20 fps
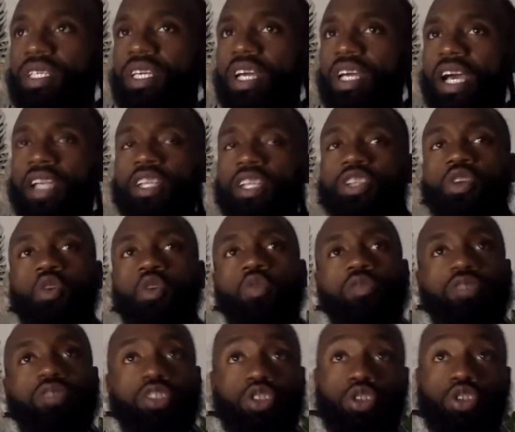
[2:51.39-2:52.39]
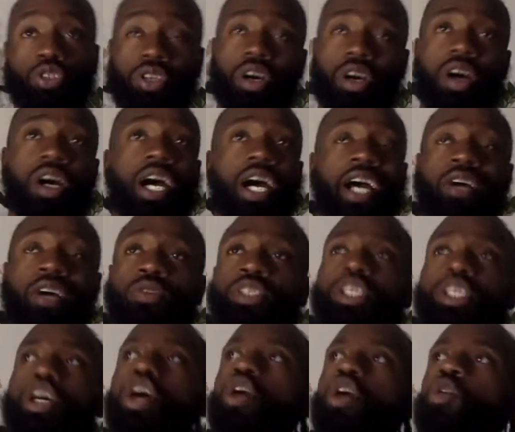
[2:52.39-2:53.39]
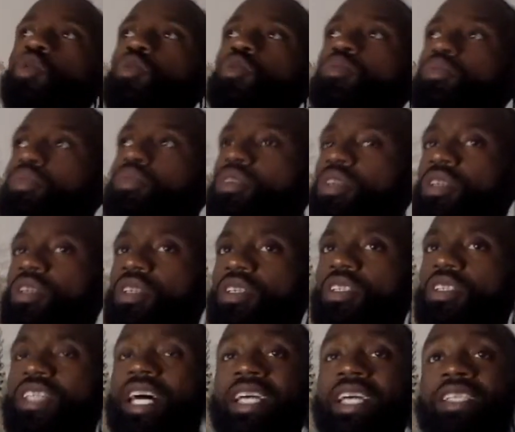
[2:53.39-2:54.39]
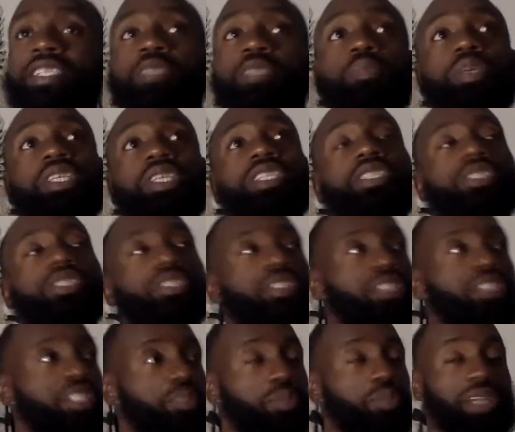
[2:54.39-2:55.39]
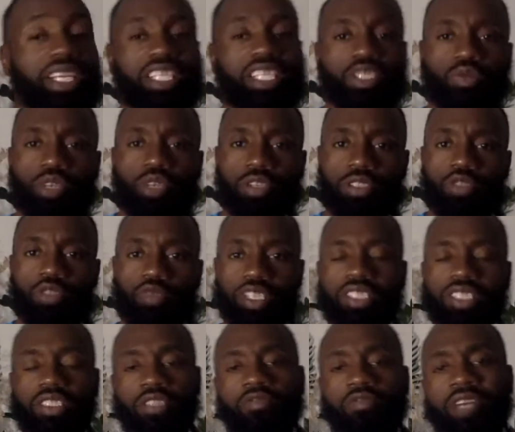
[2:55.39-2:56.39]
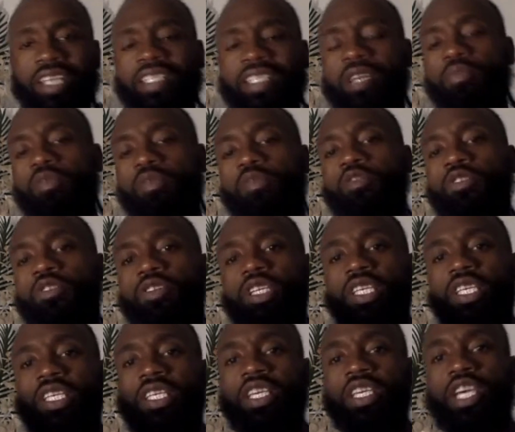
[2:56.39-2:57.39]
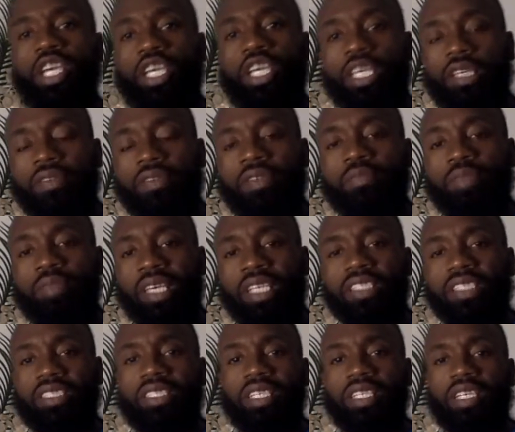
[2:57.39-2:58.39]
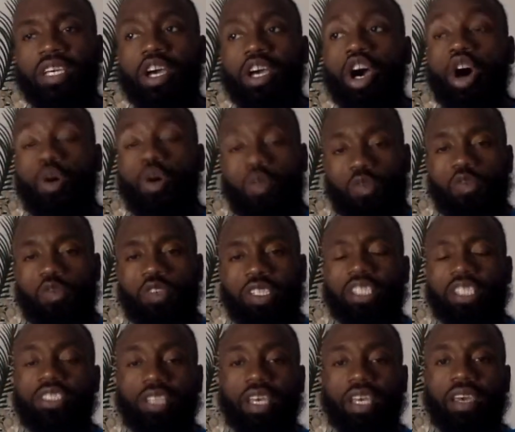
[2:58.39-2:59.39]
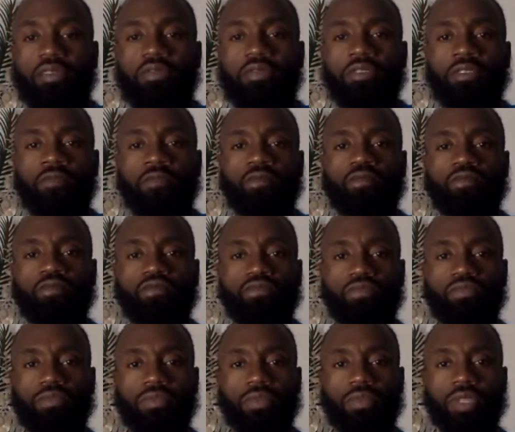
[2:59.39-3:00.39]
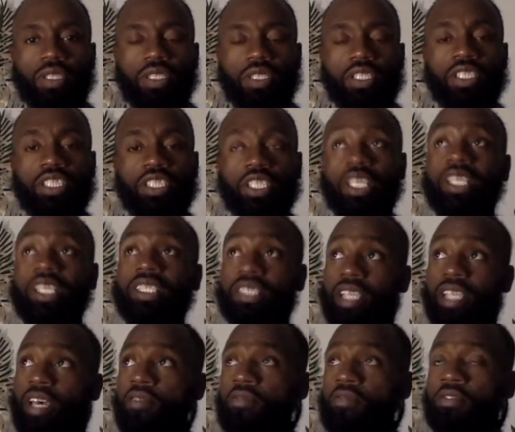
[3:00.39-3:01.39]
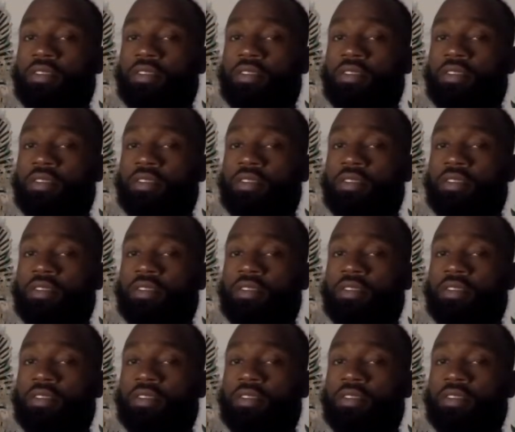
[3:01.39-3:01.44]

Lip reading: And I know with his good heart, I only hope that in this place where he's resting right now before he even makes it, hopefully to heaven, into his heaven,